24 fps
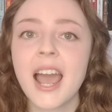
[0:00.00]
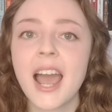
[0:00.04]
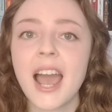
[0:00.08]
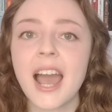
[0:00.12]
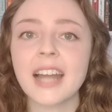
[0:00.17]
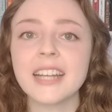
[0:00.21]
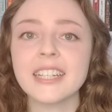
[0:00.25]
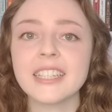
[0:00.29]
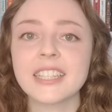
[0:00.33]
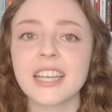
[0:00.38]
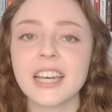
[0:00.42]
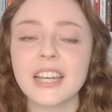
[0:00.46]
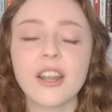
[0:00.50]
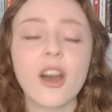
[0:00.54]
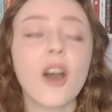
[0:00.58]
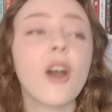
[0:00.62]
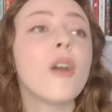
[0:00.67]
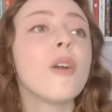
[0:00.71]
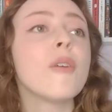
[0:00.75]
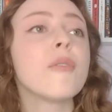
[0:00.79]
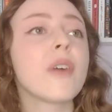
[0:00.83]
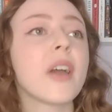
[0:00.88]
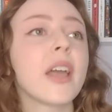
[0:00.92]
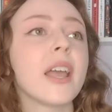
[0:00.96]
And then
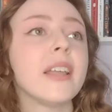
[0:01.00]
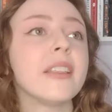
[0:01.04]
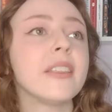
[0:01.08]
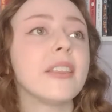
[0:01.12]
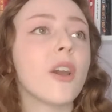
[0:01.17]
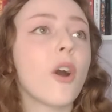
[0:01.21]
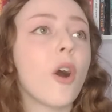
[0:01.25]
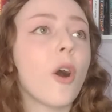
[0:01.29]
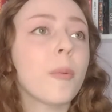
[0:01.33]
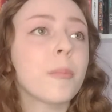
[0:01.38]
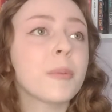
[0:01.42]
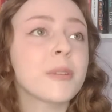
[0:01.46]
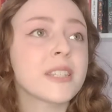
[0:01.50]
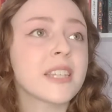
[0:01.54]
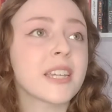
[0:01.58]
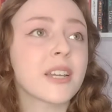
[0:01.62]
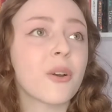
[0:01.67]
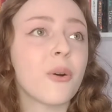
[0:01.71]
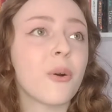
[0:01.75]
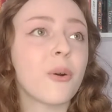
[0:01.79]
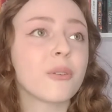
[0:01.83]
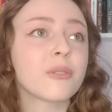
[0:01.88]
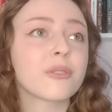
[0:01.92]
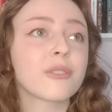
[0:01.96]
over in the opposite
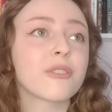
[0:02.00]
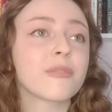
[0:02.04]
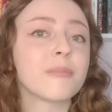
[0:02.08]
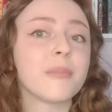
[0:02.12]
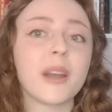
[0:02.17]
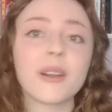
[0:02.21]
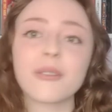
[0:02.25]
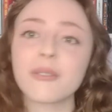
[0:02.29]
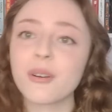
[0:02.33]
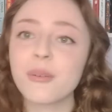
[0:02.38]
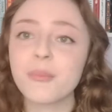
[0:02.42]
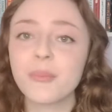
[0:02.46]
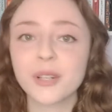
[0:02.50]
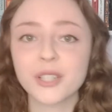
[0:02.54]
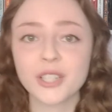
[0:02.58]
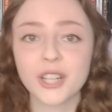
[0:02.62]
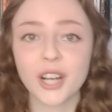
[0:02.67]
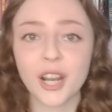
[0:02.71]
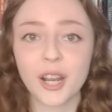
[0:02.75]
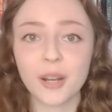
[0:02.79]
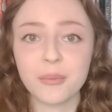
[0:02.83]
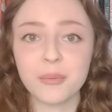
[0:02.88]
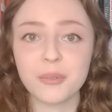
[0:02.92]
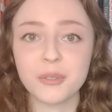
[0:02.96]
corner of my room, which
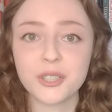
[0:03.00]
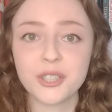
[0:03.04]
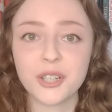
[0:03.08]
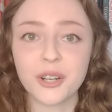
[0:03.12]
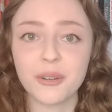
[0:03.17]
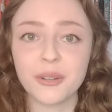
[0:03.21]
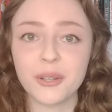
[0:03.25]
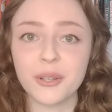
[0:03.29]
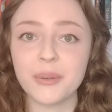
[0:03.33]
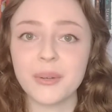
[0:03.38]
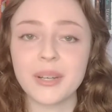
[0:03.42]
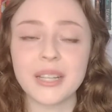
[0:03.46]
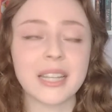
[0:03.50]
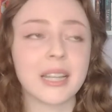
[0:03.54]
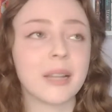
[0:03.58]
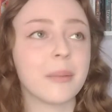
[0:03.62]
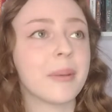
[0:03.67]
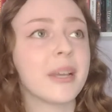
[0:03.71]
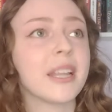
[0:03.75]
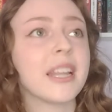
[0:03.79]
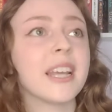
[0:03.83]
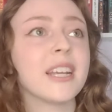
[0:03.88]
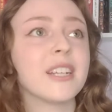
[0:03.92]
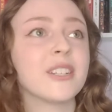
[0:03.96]
I will show you a little
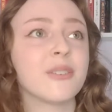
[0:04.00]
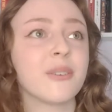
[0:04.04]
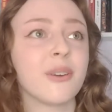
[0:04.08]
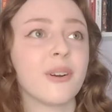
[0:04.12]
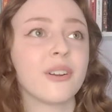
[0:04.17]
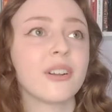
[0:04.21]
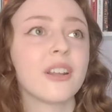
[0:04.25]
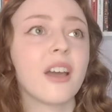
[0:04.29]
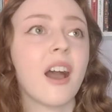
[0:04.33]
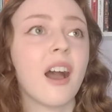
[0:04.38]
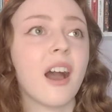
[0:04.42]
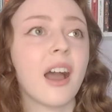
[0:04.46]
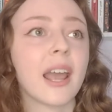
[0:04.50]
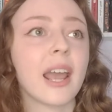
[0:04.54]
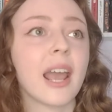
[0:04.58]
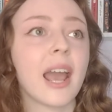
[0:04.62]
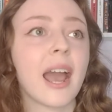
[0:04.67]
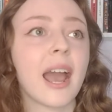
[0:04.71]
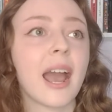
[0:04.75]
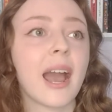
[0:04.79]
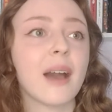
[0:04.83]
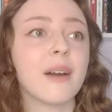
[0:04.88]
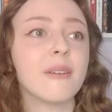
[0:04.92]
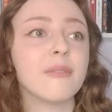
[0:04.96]
bit later on, I
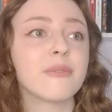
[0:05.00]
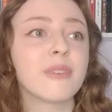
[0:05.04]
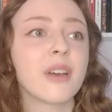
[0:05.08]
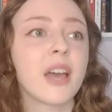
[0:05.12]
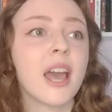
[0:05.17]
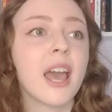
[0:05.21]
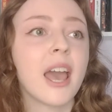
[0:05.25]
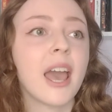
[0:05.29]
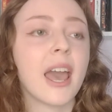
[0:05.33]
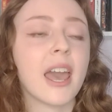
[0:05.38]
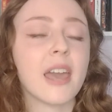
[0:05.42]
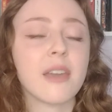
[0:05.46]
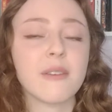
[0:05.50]
have a